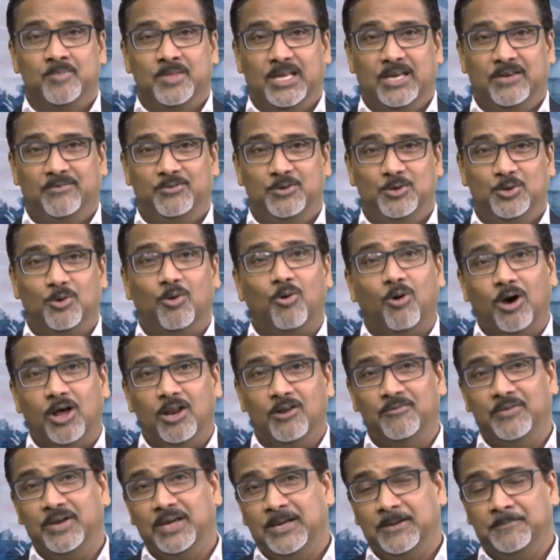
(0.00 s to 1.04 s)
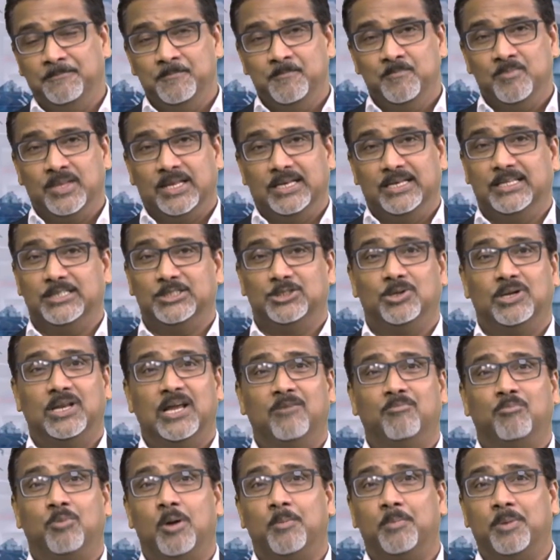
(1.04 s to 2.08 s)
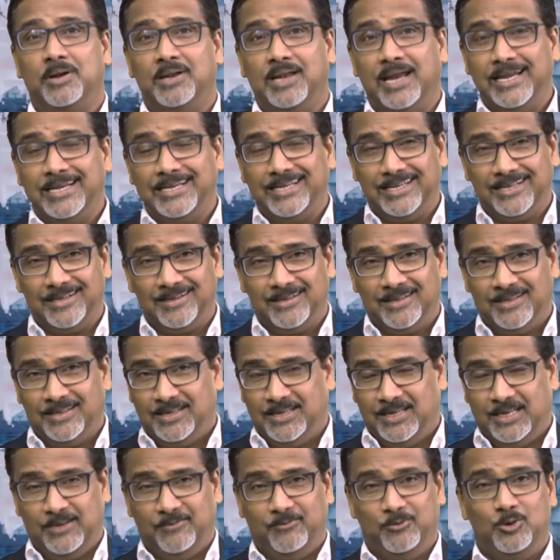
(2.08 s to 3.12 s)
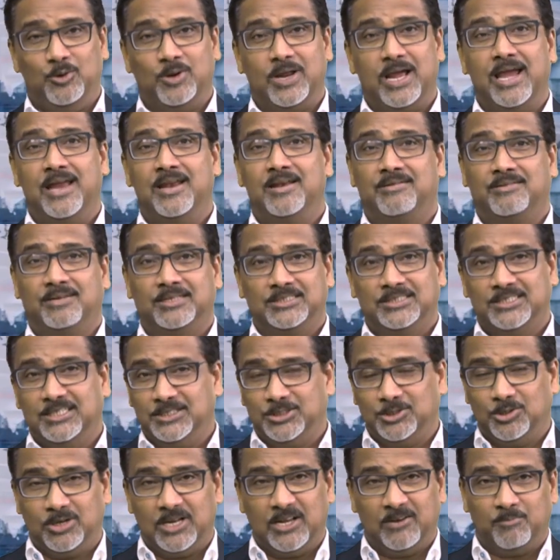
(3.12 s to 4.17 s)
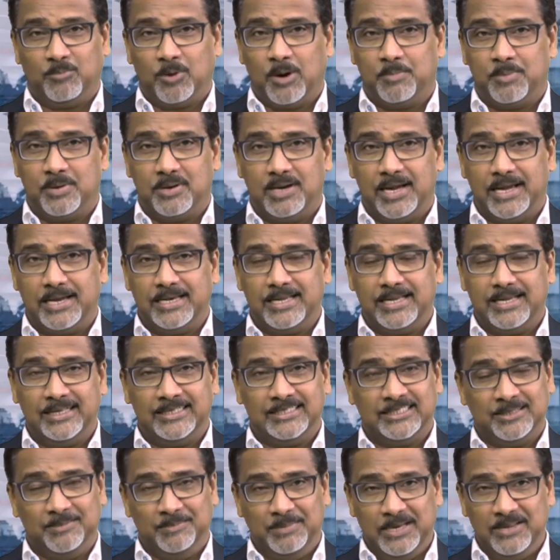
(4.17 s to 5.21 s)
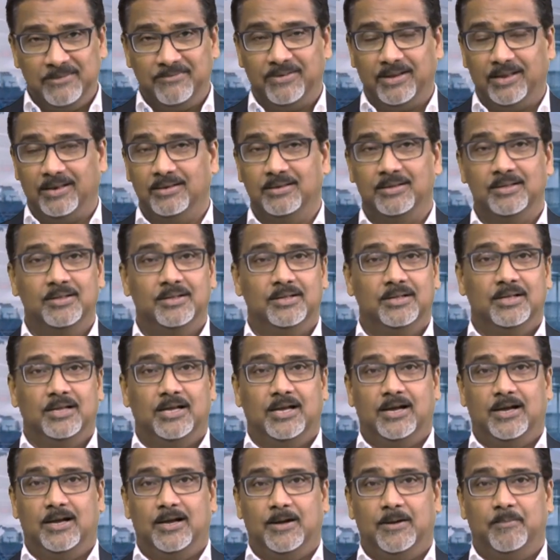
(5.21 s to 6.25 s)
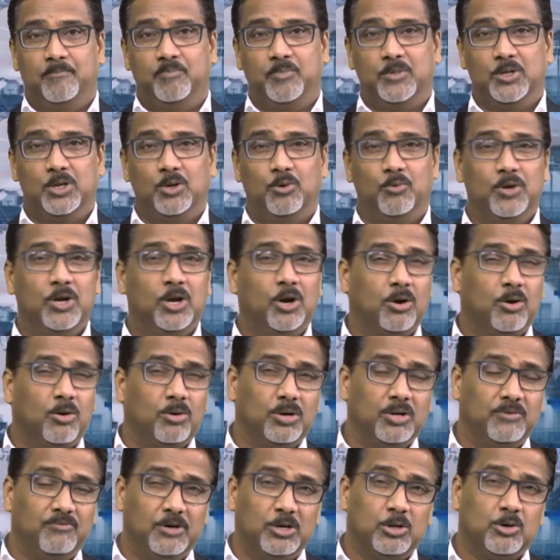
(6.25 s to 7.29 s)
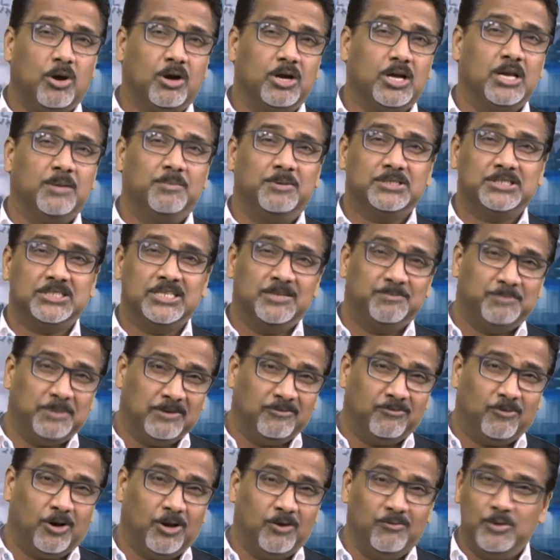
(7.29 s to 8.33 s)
If your hallway does not have proper lighting, if your entrance does not have proper lighting and somebody fell, we're not even talking about slip and fall.